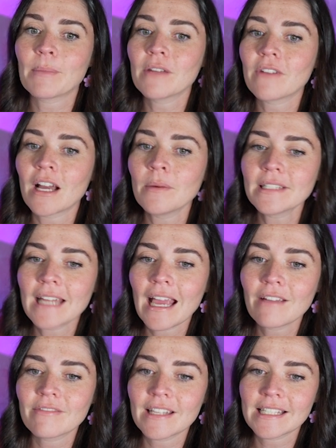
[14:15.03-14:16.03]
But if I was to
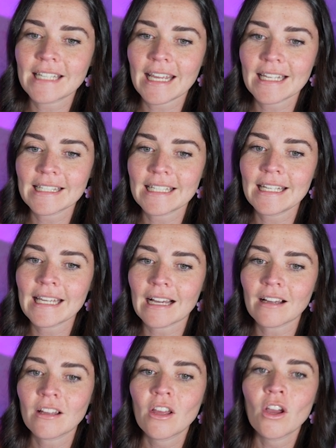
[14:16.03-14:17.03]
have this text here